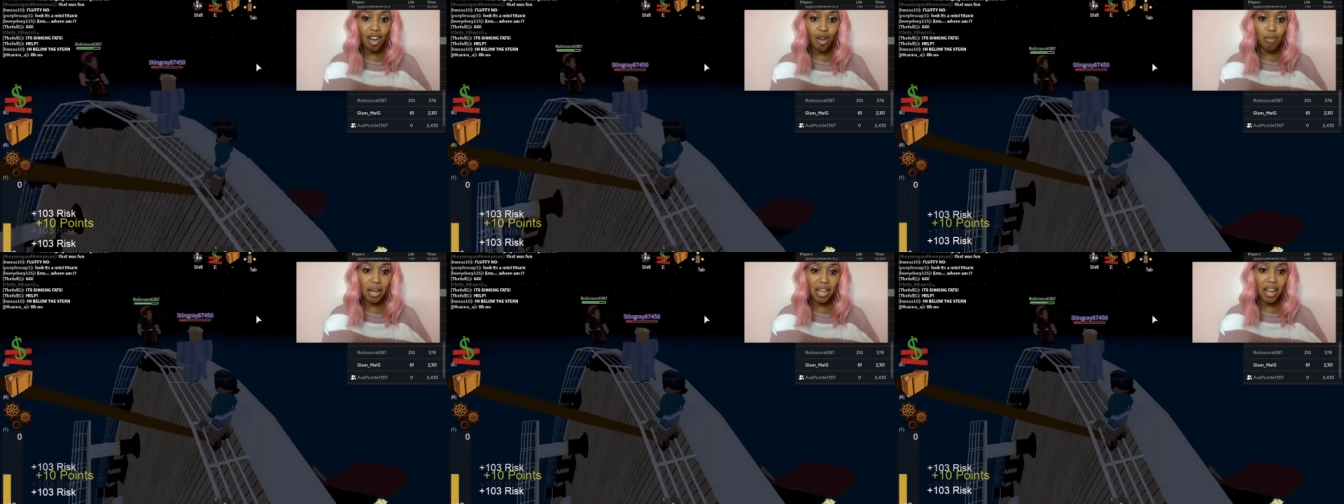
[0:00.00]
Oh
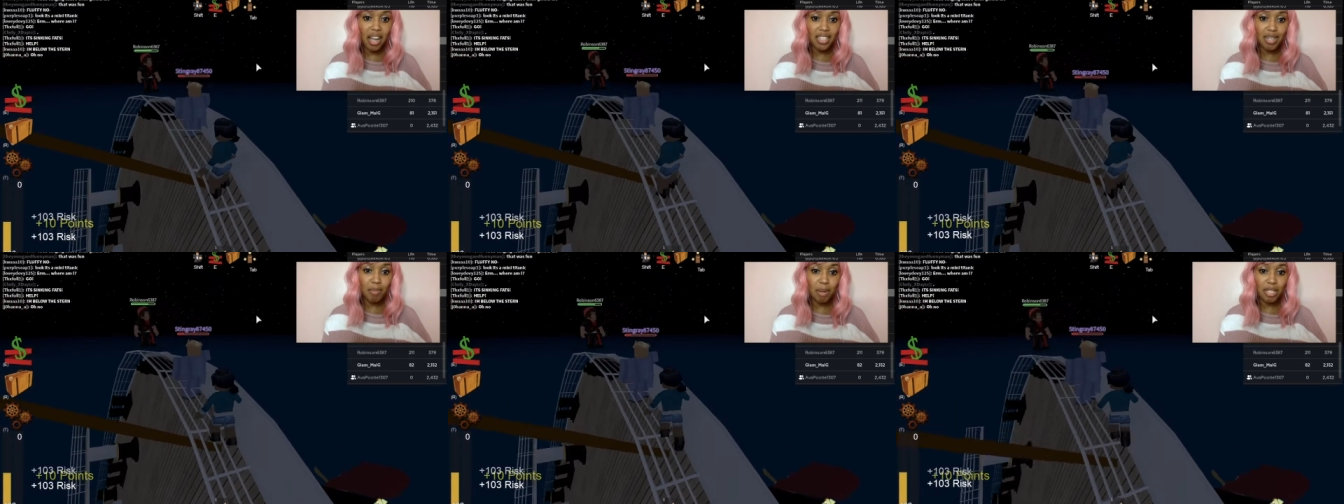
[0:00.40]
my
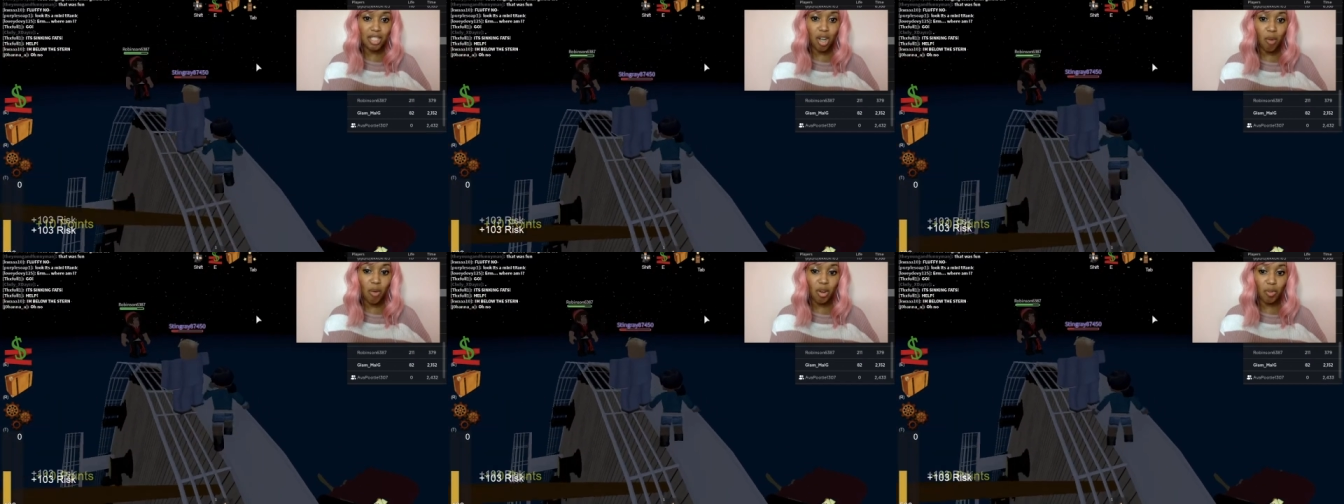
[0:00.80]
gosh, I'm about to
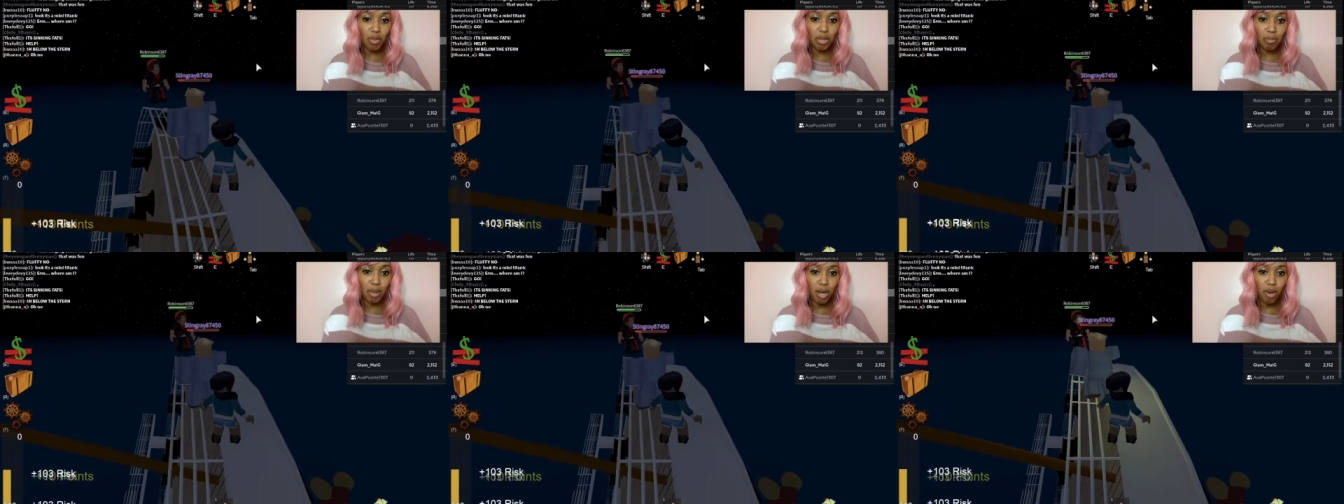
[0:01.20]
go under with
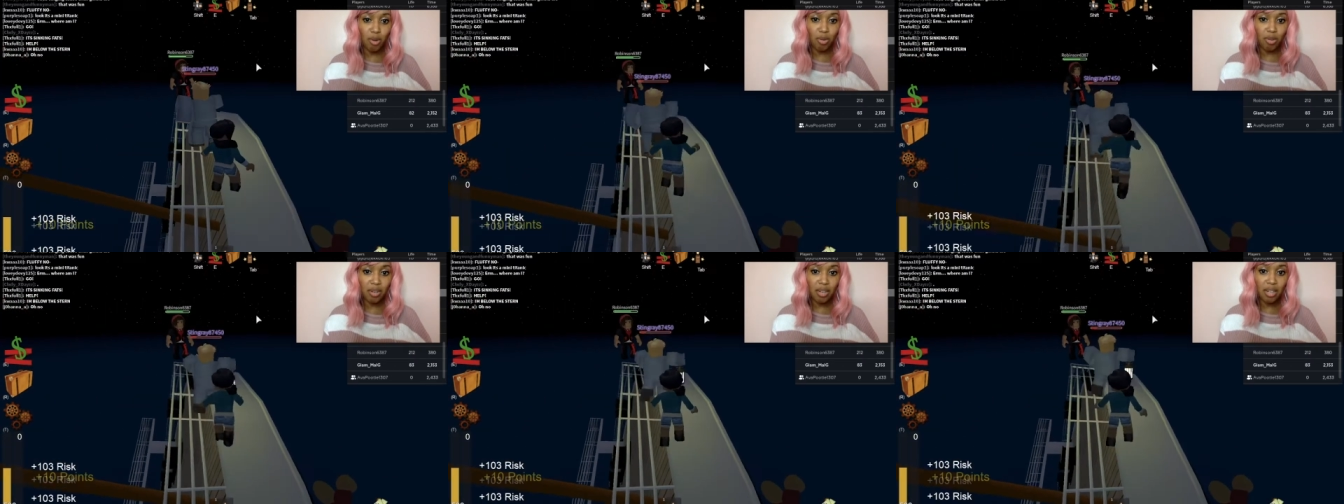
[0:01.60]
the boat.
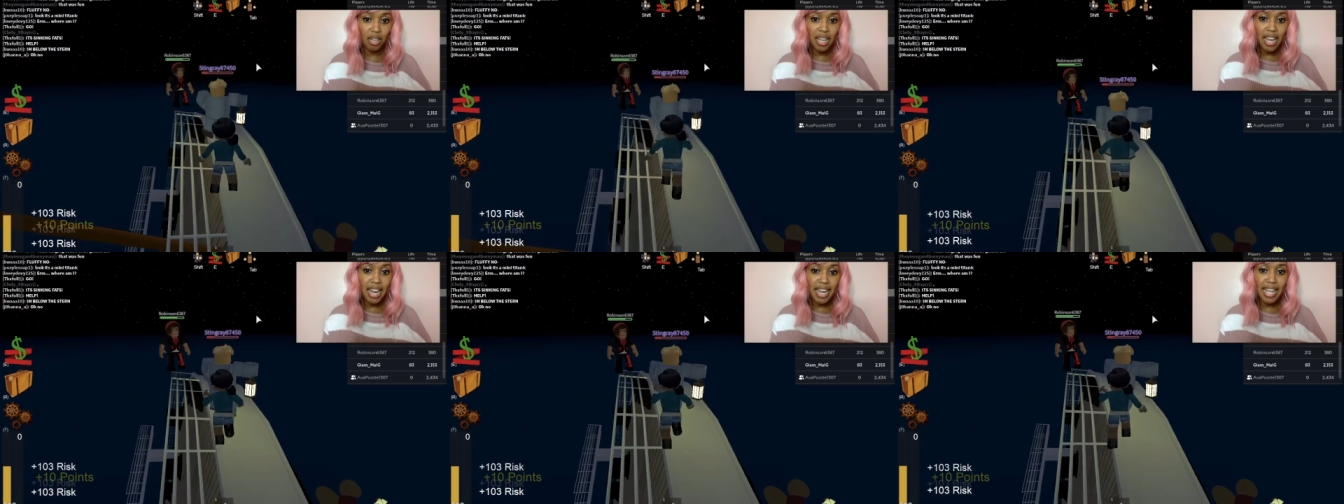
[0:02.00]

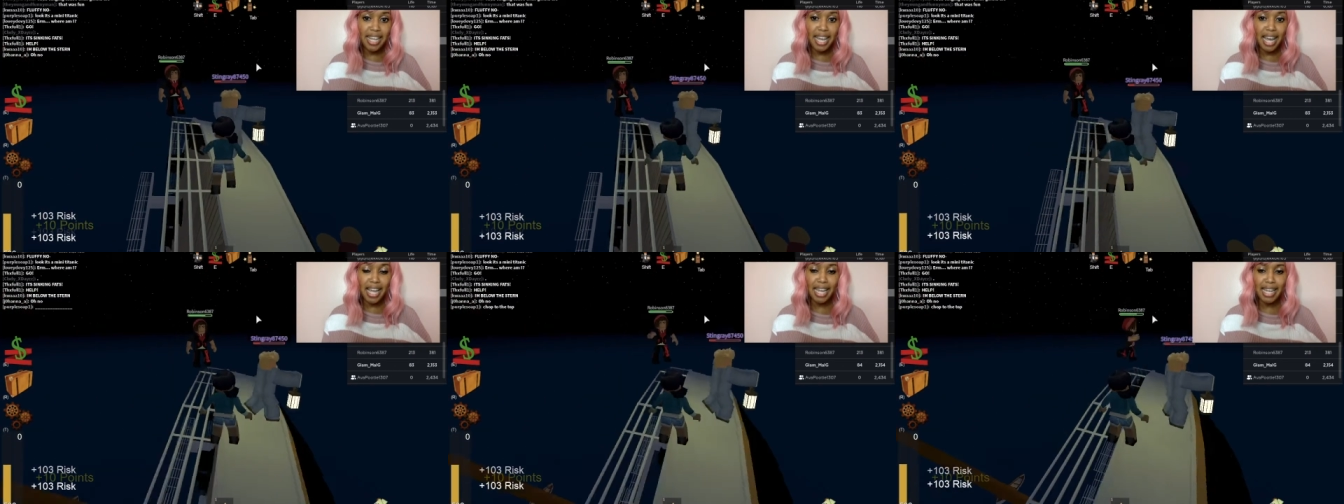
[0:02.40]
And he
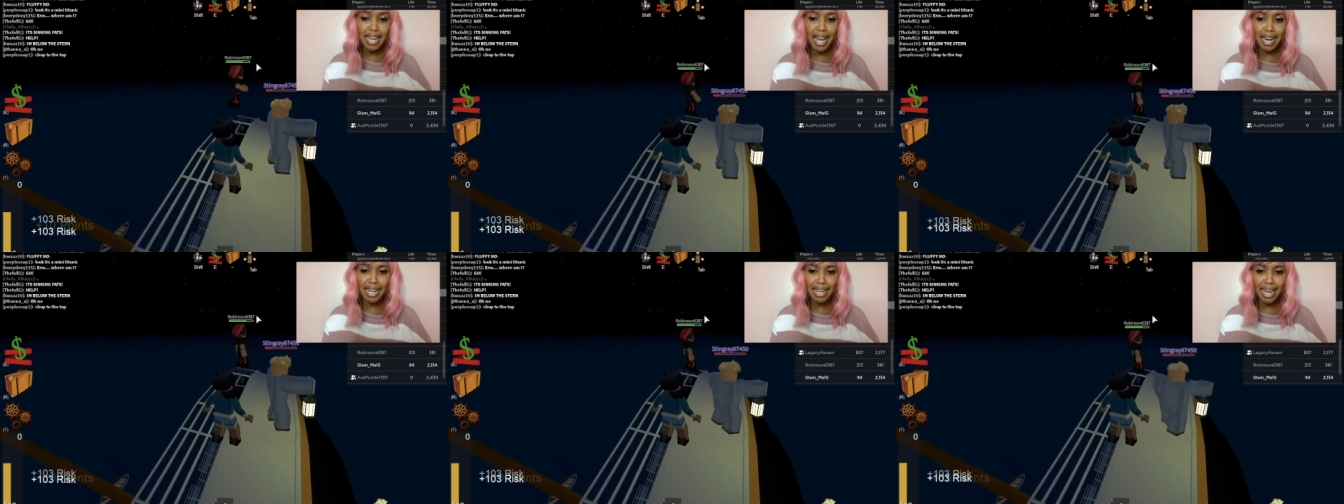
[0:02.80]
got he
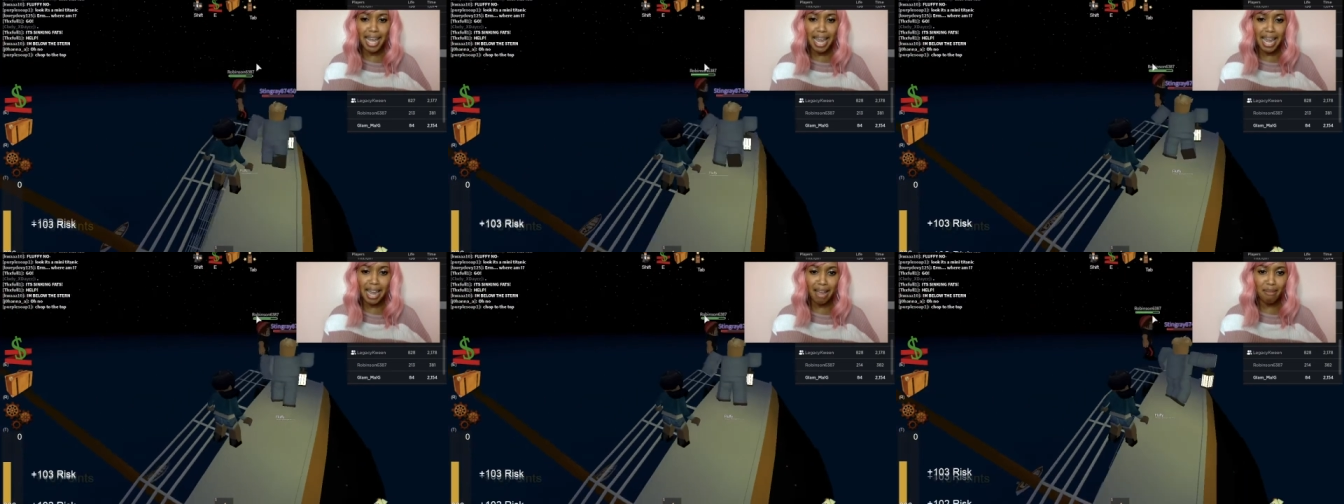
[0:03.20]
got a
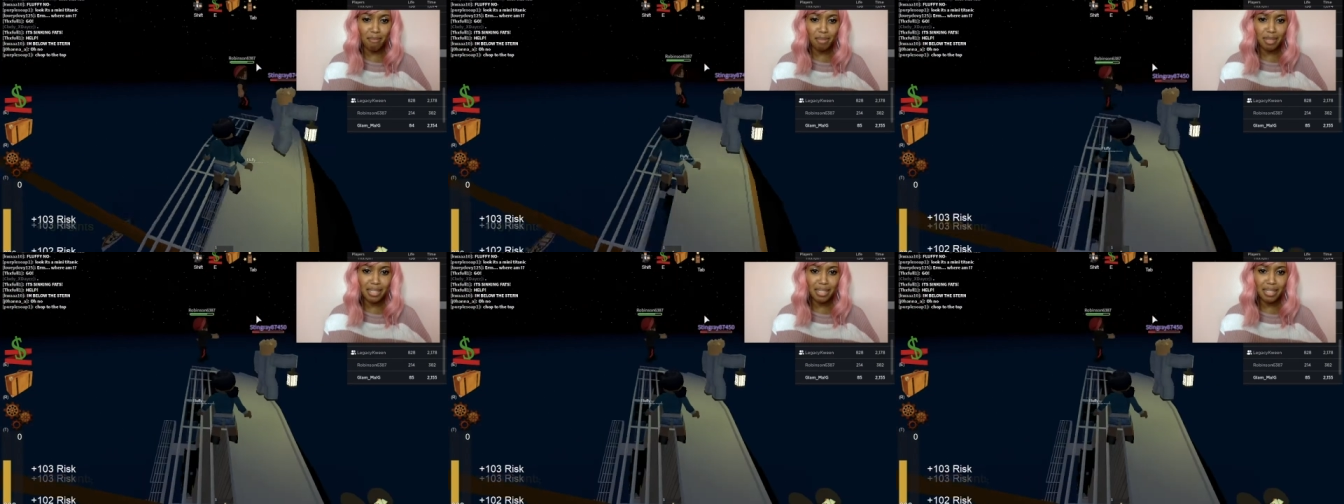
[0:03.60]
lamp.